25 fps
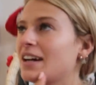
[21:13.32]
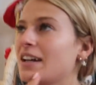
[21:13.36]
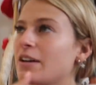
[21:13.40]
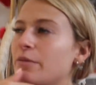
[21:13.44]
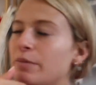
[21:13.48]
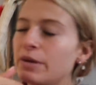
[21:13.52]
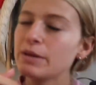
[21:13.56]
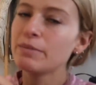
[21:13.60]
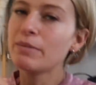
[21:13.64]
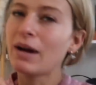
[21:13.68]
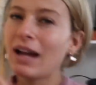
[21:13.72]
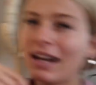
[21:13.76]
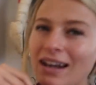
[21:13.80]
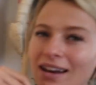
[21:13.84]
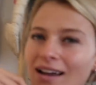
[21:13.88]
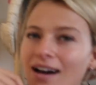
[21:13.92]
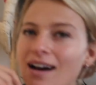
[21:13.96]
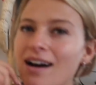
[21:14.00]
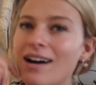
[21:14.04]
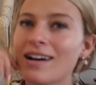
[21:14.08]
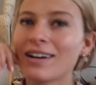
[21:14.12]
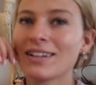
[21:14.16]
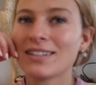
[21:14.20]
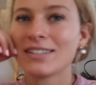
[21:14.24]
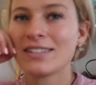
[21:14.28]
gonna be my
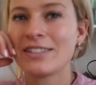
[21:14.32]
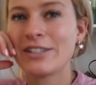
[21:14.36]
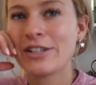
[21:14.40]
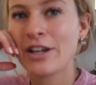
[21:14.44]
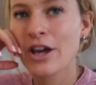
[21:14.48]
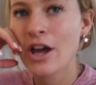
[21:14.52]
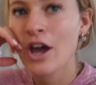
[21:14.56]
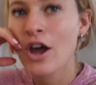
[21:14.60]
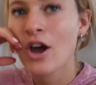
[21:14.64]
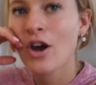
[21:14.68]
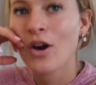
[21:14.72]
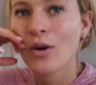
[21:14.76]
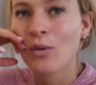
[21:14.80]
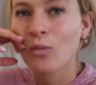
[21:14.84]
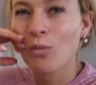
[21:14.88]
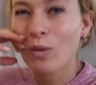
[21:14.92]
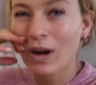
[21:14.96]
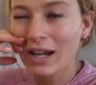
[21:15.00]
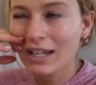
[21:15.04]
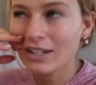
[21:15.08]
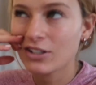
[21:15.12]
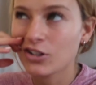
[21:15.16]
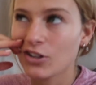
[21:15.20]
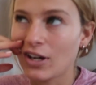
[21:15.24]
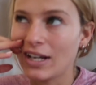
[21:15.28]
last
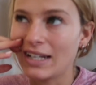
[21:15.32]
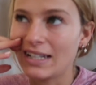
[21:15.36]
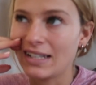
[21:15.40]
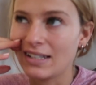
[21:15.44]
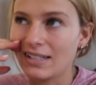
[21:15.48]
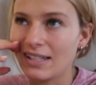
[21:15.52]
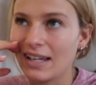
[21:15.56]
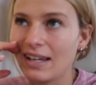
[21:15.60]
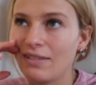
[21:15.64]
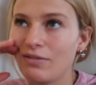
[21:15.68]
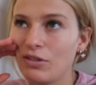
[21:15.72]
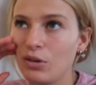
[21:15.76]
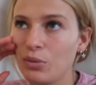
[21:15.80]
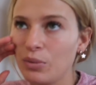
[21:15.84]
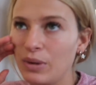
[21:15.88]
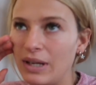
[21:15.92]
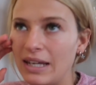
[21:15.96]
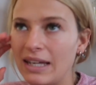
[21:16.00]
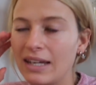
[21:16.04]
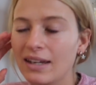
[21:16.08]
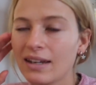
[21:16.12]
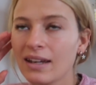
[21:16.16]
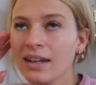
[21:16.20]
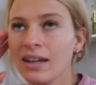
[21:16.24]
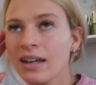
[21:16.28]
weight training day of the
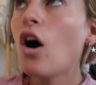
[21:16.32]
week.